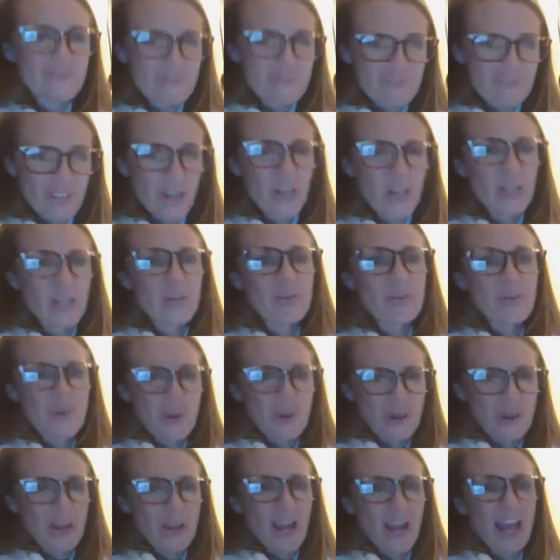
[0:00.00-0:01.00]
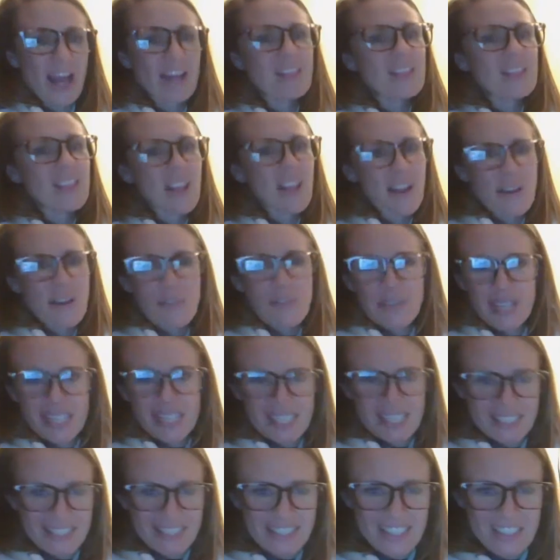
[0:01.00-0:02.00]
Very cool. I love
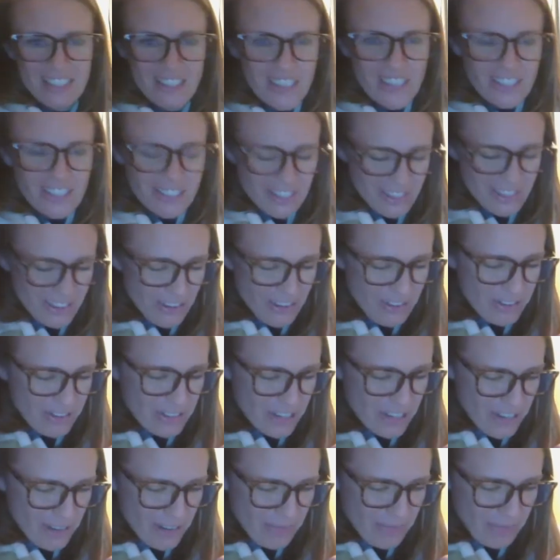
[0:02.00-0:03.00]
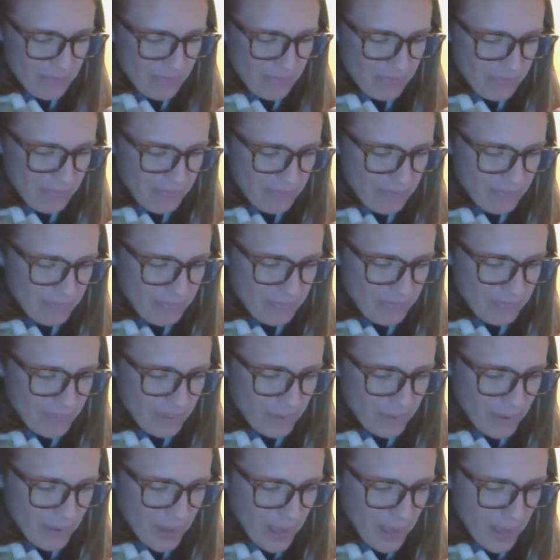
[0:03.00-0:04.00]
getting seashells at the ocean.
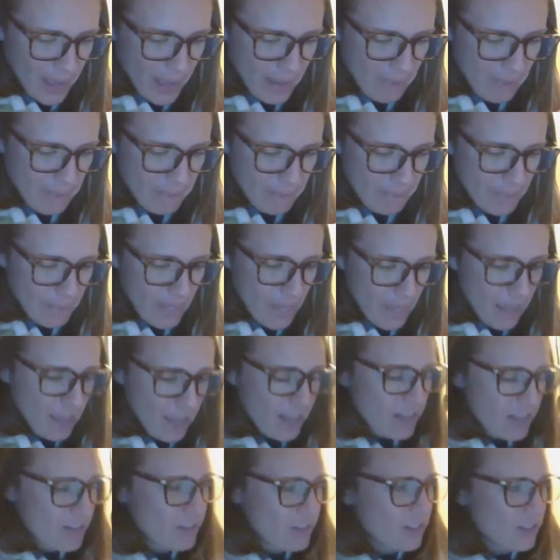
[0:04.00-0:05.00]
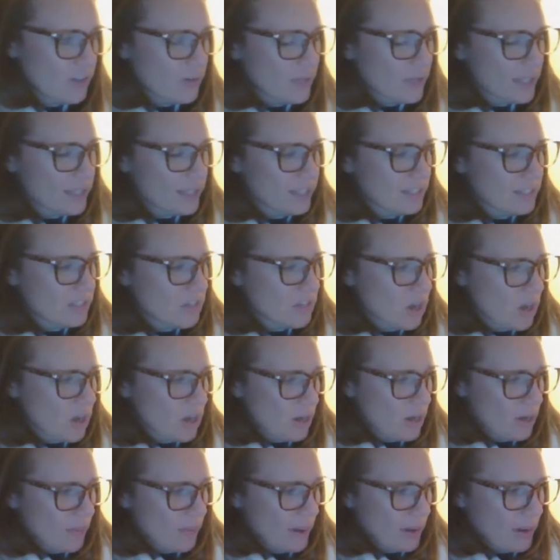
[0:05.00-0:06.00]
Okay, so let's
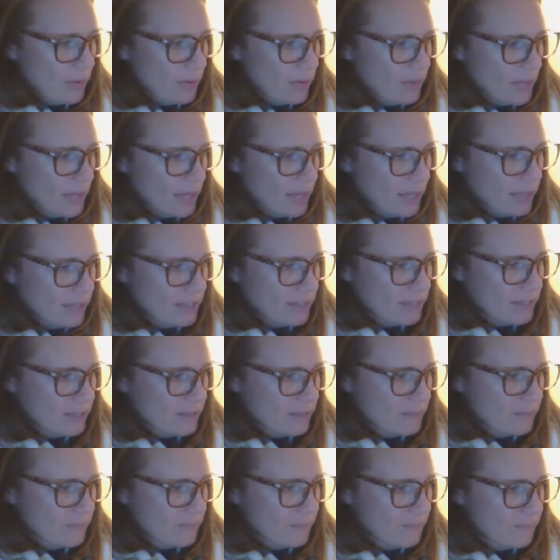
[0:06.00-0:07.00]
talk about this.